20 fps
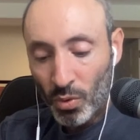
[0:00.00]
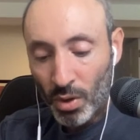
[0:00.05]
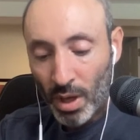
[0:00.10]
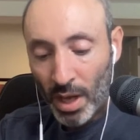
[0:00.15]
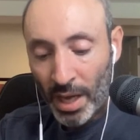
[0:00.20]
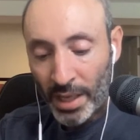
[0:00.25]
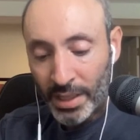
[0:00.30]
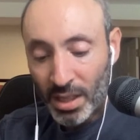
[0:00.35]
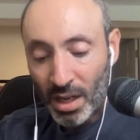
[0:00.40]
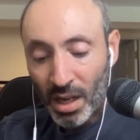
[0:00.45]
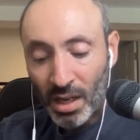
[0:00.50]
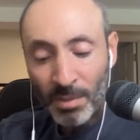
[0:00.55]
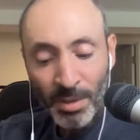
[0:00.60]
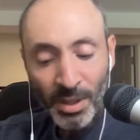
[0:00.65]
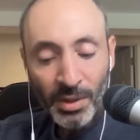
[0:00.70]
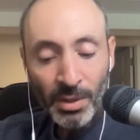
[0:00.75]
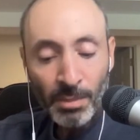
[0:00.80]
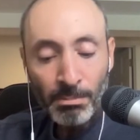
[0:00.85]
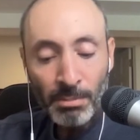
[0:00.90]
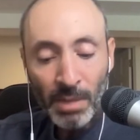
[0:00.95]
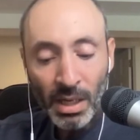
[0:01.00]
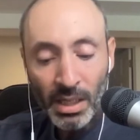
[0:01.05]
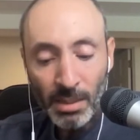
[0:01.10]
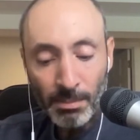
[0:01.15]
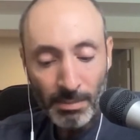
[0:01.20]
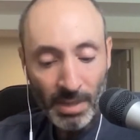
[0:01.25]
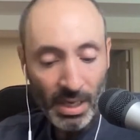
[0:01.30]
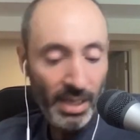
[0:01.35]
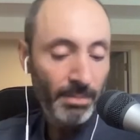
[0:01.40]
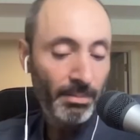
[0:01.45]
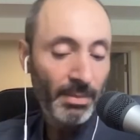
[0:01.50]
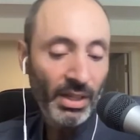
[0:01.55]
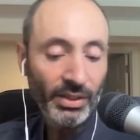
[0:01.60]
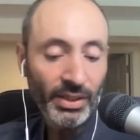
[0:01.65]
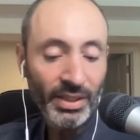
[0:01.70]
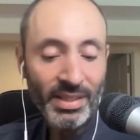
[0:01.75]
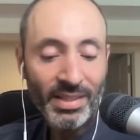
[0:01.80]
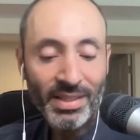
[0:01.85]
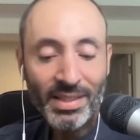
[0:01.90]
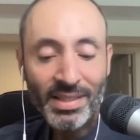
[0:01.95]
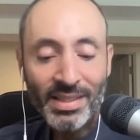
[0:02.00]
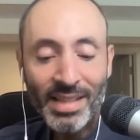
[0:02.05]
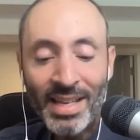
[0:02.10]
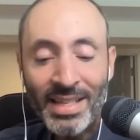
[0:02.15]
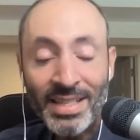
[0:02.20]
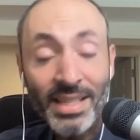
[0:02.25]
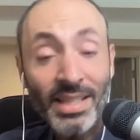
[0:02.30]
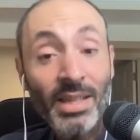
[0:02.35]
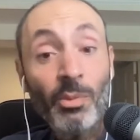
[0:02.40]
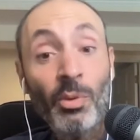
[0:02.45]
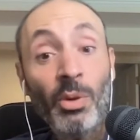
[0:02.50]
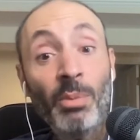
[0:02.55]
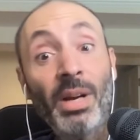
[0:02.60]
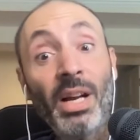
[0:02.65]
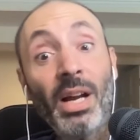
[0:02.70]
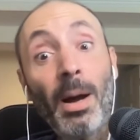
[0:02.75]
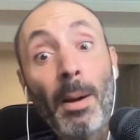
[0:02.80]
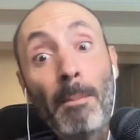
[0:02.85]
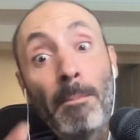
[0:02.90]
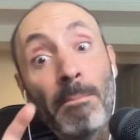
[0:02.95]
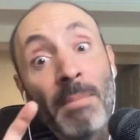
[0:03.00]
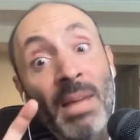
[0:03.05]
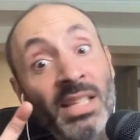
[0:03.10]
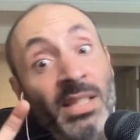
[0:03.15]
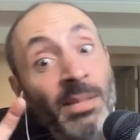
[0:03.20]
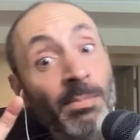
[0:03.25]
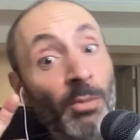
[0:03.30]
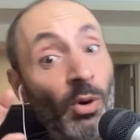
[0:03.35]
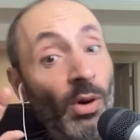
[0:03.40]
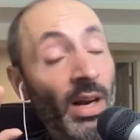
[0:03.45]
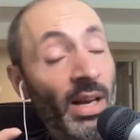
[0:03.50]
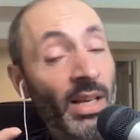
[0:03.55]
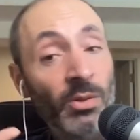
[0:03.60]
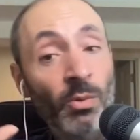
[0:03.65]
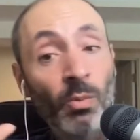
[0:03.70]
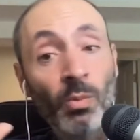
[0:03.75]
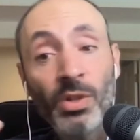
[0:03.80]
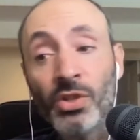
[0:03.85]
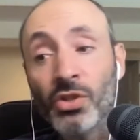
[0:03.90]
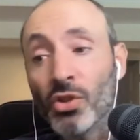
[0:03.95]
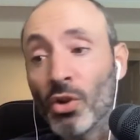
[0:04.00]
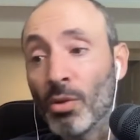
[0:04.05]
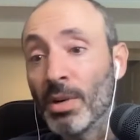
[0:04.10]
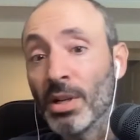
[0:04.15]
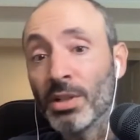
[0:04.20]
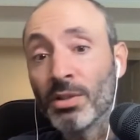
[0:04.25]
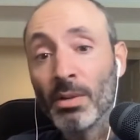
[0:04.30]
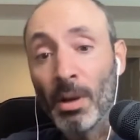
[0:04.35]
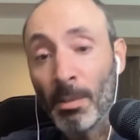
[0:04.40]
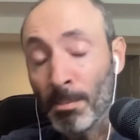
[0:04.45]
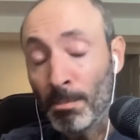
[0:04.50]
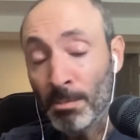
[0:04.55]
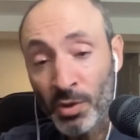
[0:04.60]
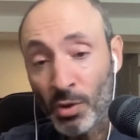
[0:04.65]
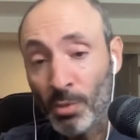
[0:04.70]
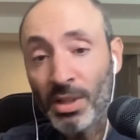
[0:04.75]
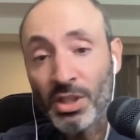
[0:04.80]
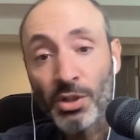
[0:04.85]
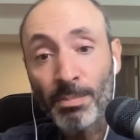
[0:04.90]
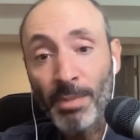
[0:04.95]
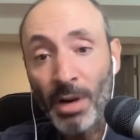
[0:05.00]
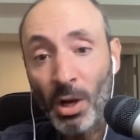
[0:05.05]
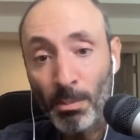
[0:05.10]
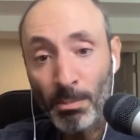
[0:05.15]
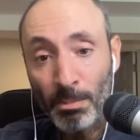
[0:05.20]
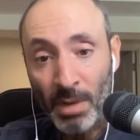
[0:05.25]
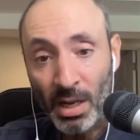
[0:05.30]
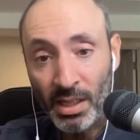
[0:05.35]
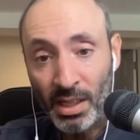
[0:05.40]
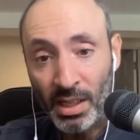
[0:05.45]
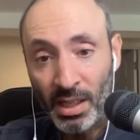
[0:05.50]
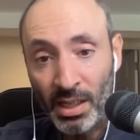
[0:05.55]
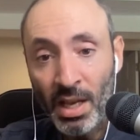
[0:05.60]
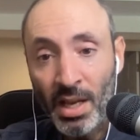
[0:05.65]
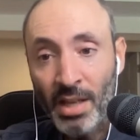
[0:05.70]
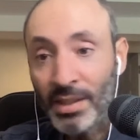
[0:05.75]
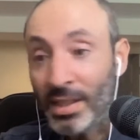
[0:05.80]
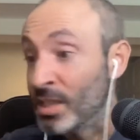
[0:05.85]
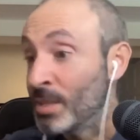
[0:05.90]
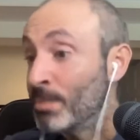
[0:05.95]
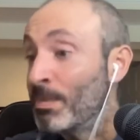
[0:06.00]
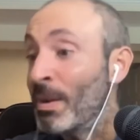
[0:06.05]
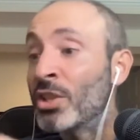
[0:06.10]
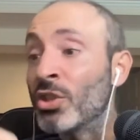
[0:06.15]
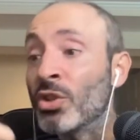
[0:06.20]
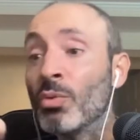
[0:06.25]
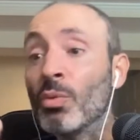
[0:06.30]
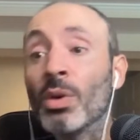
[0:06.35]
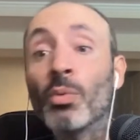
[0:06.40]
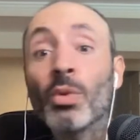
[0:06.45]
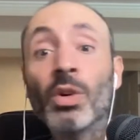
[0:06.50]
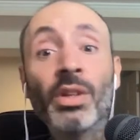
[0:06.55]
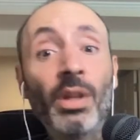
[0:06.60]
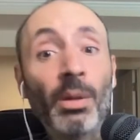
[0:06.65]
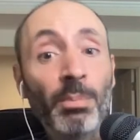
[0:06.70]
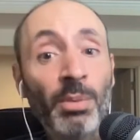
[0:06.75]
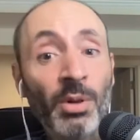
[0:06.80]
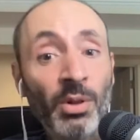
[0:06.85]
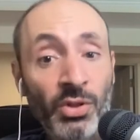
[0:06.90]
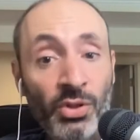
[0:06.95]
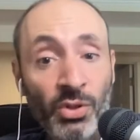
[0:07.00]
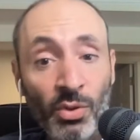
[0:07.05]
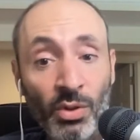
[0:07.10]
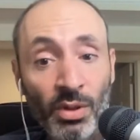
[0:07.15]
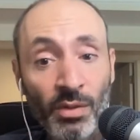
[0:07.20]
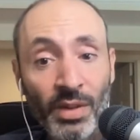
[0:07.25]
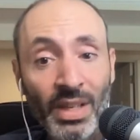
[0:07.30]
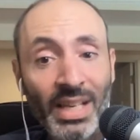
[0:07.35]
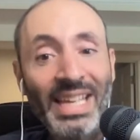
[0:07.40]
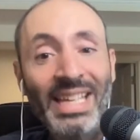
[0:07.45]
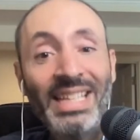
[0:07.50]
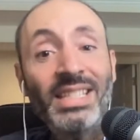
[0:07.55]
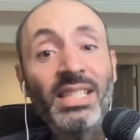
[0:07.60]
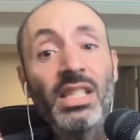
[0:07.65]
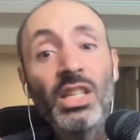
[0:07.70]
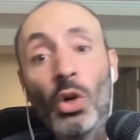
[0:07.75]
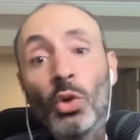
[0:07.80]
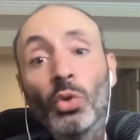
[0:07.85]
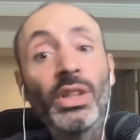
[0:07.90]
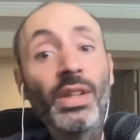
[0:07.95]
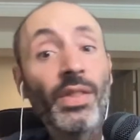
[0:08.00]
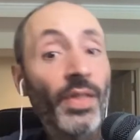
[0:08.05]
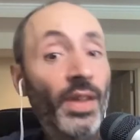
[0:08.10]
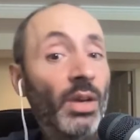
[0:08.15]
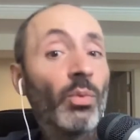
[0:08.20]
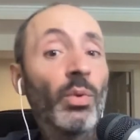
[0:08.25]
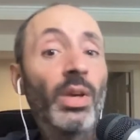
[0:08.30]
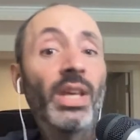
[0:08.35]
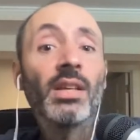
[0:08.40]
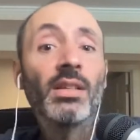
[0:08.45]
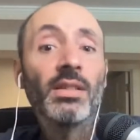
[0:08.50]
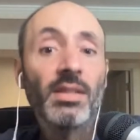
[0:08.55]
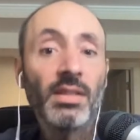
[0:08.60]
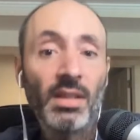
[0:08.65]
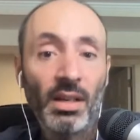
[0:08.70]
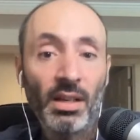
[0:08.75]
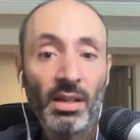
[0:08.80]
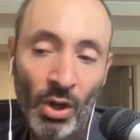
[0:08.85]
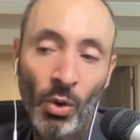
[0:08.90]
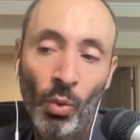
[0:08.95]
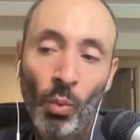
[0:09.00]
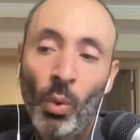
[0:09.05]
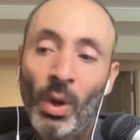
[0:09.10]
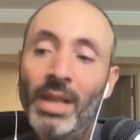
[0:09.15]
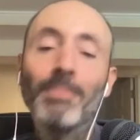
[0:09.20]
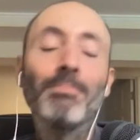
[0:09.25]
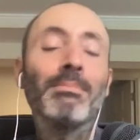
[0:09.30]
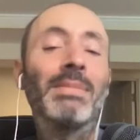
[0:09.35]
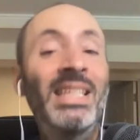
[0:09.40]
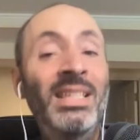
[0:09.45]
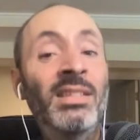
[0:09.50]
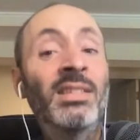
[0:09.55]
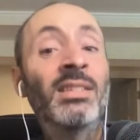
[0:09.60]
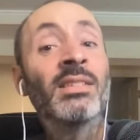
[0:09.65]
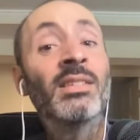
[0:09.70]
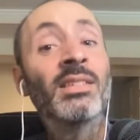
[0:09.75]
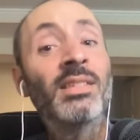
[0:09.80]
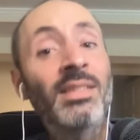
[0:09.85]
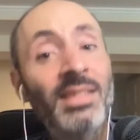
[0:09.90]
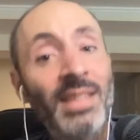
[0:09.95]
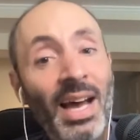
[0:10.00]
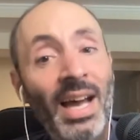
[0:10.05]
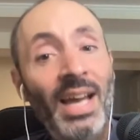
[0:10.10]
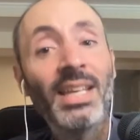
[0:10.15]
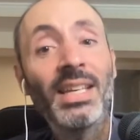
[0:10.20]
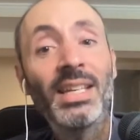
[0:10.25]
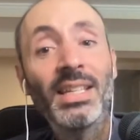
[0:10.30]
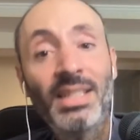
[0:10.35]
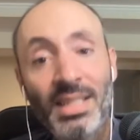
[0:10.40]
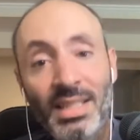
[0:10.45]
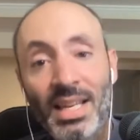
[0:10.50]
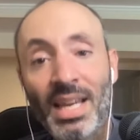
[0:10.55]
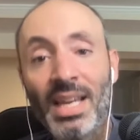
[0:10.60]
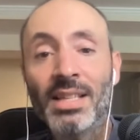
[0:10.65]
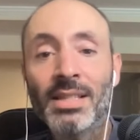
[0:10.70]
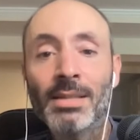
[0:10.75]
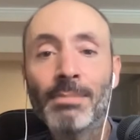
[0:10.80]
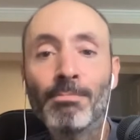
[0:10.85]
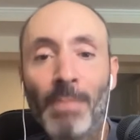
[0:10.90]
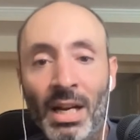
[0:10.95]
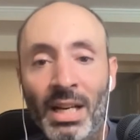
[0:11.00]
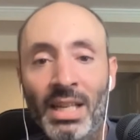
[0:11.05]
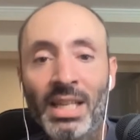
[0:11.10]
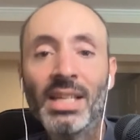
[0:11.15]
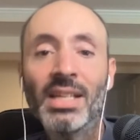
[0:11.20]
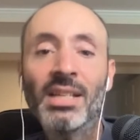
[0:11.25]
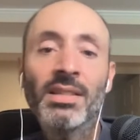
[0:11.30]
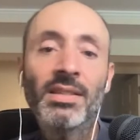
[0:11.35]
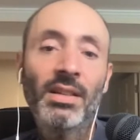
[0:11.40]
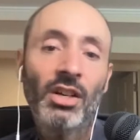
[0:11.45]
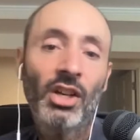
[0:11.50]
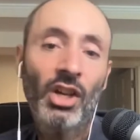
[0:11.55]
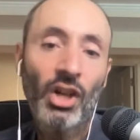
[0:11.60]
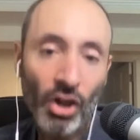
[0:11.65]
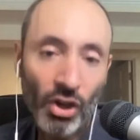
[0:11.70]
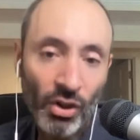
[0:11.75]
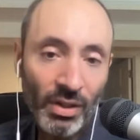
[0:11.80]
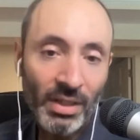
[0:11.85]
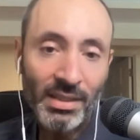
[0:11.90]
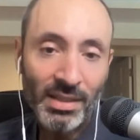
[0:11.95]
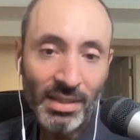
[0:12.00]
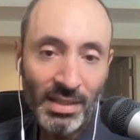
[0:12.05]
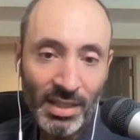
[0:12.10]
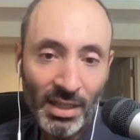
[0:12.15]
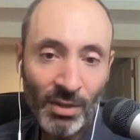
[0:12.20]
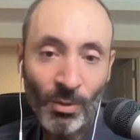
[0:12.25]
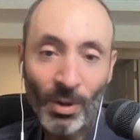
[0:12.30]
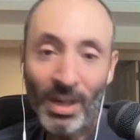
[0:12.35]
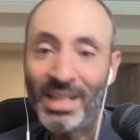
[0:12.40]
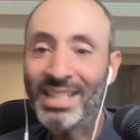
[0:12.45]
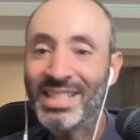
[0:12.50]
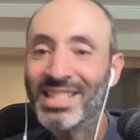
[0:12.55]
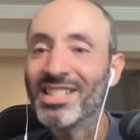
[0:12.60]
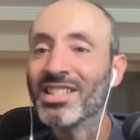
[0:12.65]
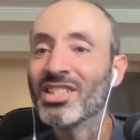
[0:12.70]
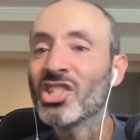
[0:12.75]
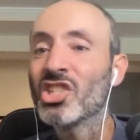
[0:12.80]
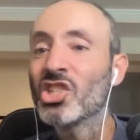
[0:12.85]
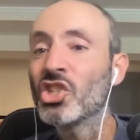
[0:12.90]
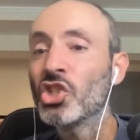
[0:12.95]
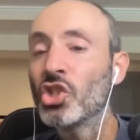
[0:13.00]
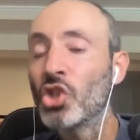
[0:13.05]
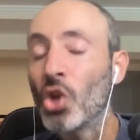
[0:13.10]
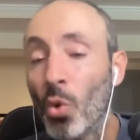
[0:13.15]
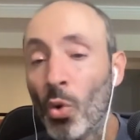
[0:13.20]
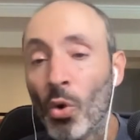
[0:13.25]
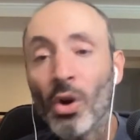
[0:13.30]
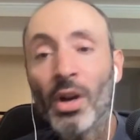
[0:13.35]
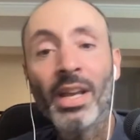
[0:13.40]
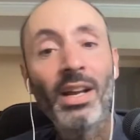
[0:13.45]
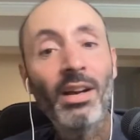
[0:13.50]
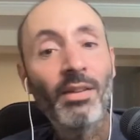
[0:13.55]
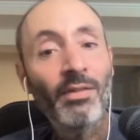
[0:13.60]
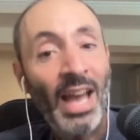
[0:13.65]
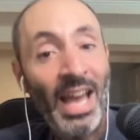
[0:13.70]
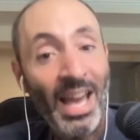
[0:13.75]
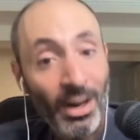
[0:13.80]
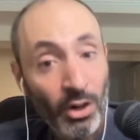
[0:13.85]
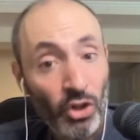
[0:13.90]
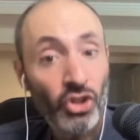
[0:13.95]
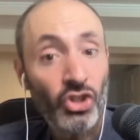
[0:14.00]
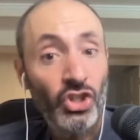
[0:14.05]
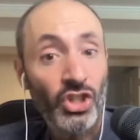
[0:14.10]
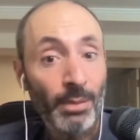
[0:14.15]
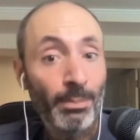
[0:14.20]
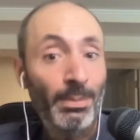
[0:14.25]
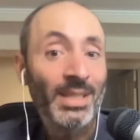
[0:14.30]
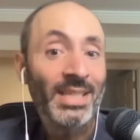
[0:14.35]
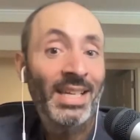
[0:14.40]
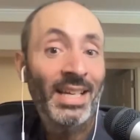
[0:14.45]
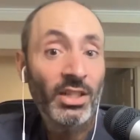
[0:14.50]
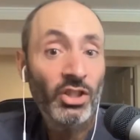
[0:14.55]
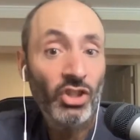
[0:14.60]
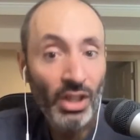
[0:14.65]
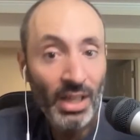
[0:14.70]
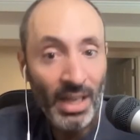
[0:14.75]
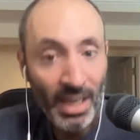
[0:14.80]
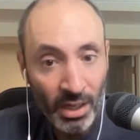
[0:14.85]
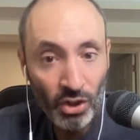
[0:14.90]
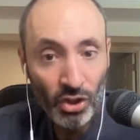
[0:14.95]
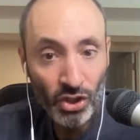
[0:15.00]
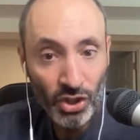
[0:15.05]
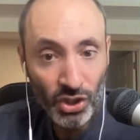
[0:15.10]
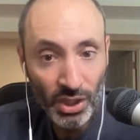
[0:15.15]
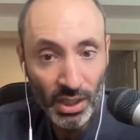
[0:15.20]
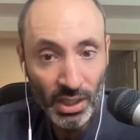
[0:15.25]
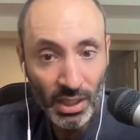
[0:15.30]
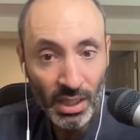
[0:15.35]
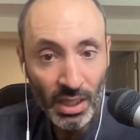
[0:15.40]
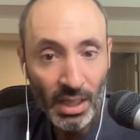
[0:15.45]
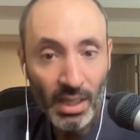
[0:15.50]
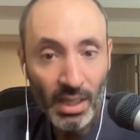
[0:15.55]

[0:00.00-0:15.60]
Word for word: I talk about the money mind meld. It's this idea that we become mesmerized with so much, uh, so much about money that, especially when we're in the pursuit of it, it's the only thing we can see. What it means in society today is money is a currency, right? It's a storing of energy, potential energy.